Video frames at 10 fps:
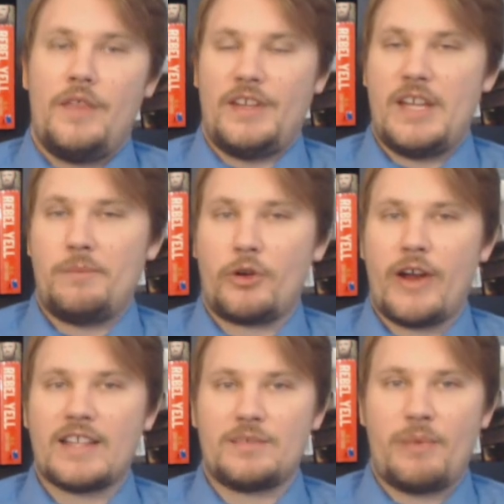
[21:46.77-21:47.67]
The
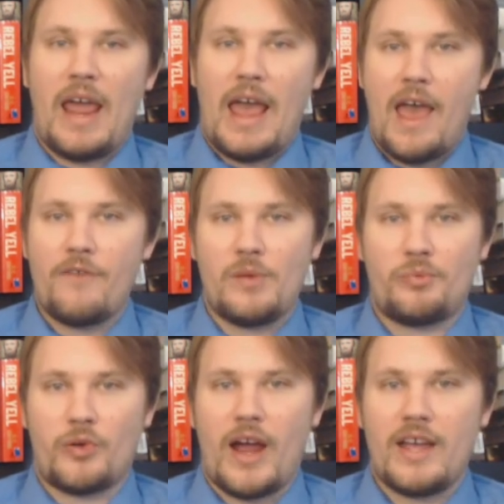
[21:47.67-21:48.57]
Democrats pay a heavy
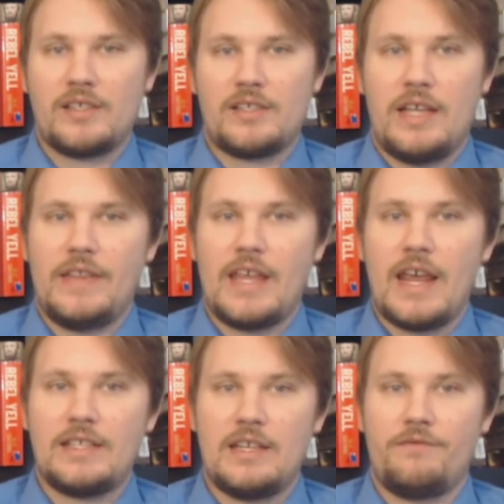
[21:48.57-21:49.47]
price in the
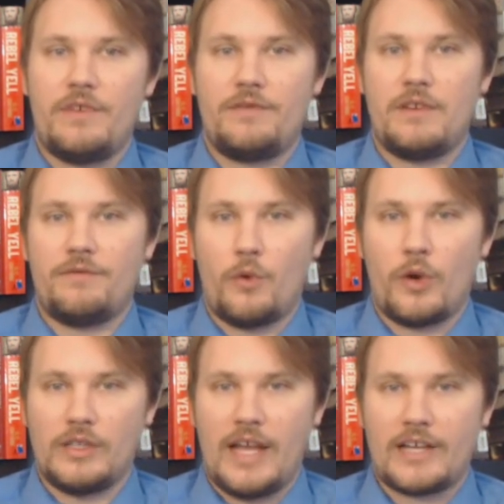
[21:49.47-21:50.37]

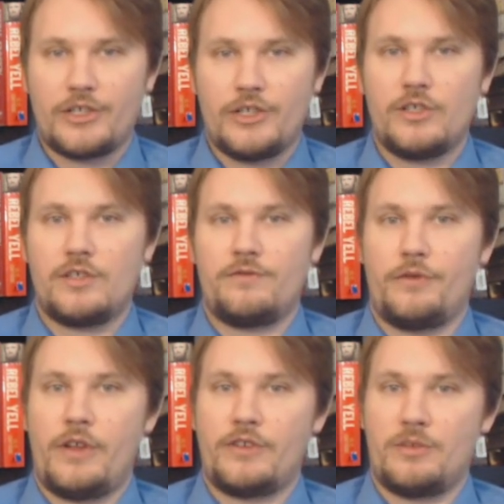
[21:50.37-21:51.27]
1854 elections
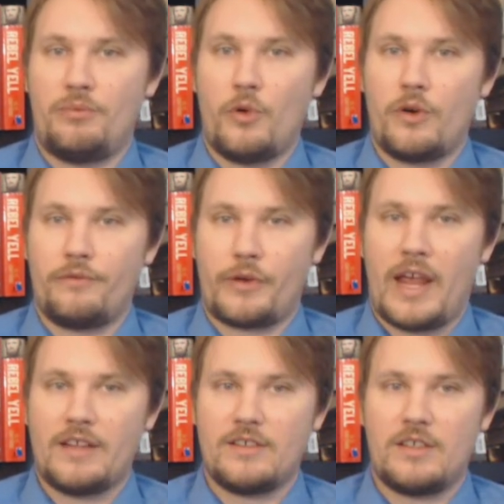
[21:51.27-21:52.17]
for their support for
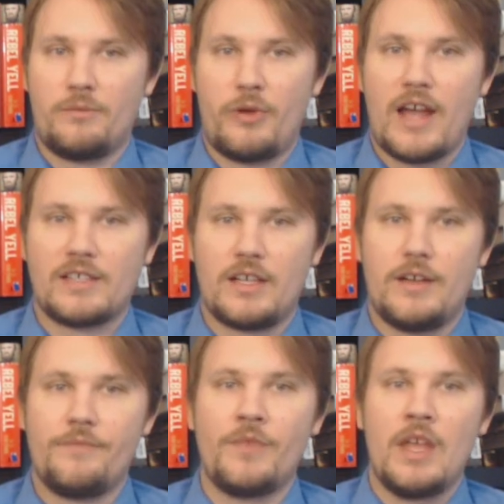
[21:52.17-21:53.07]

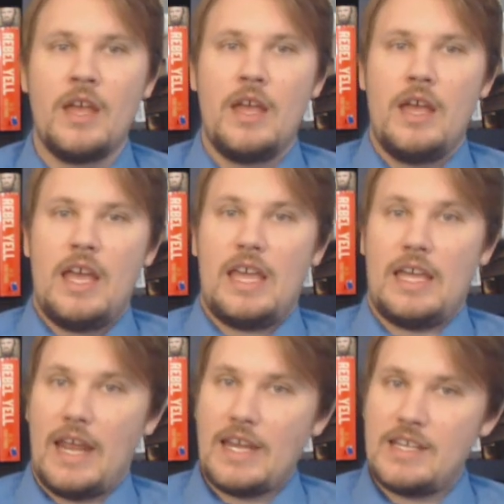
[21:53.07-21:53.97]
Kansas-Nebraska.
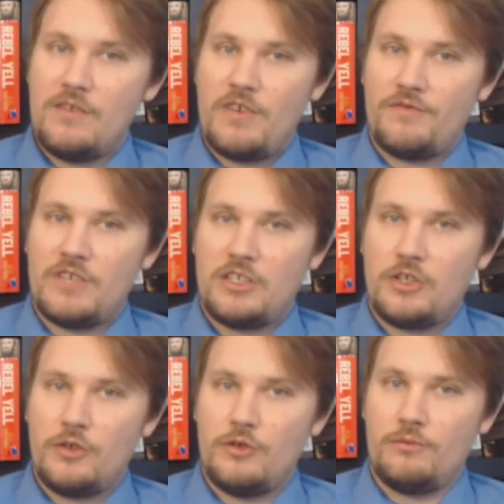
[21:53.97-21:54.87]
In
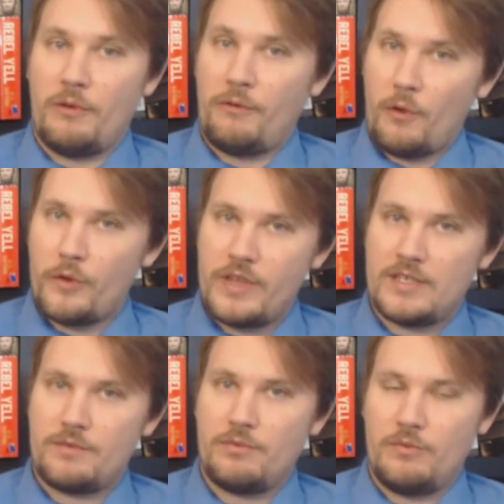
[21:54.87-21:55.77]
1852, before
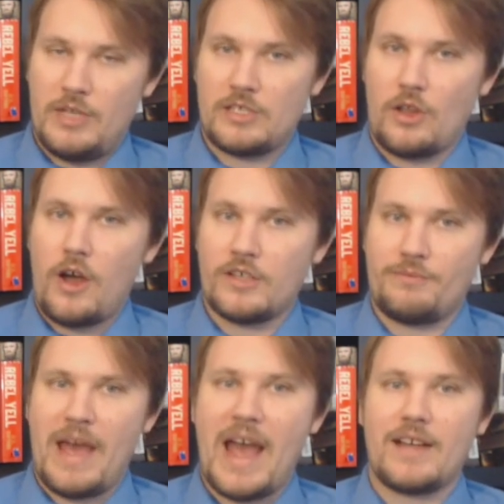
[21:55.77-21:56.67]
this law is
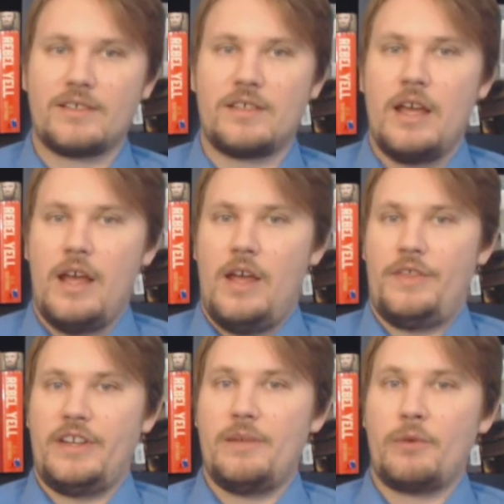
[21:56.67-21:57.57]
passed,
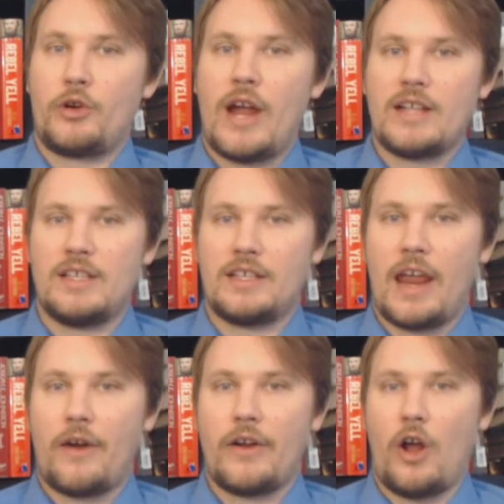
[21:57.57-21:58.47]
the Democrats had
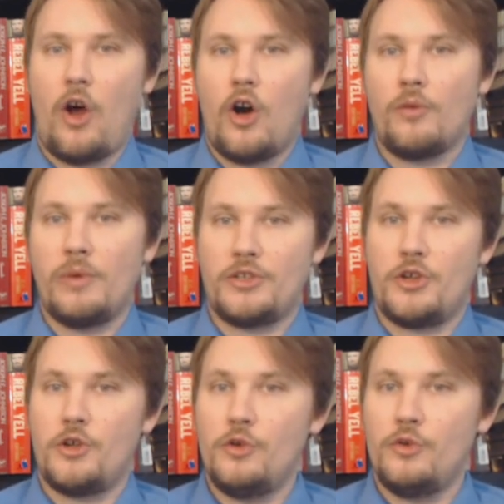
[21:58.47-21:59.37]
carried all but
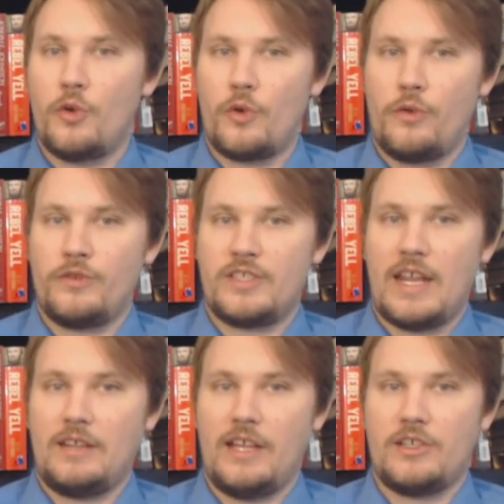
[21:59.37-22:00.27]
2 northern
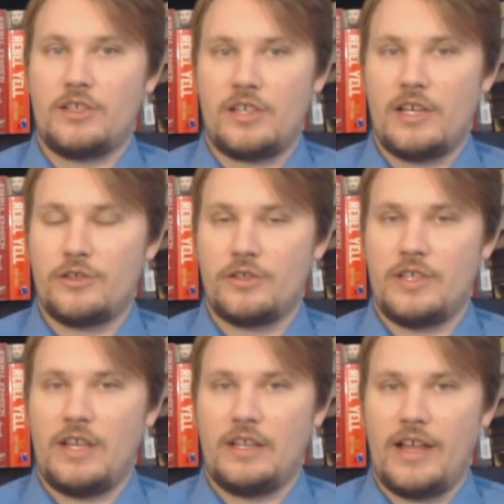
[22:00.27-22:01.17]
state legislatures
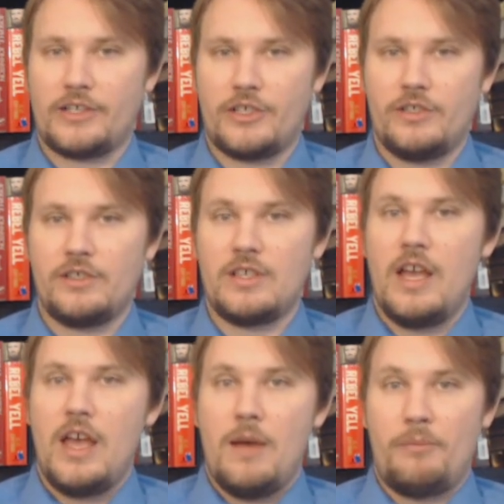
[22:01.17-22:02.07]
in the elections,
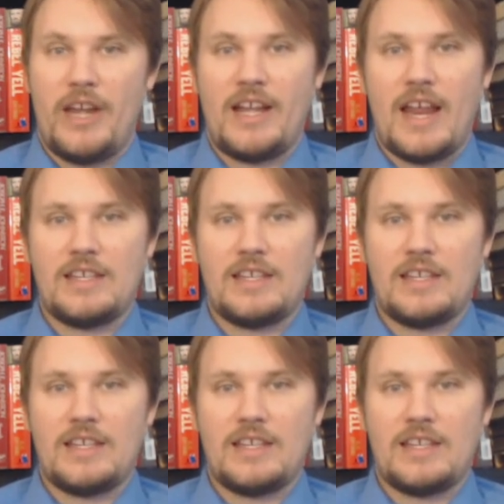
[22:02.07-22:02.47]
but in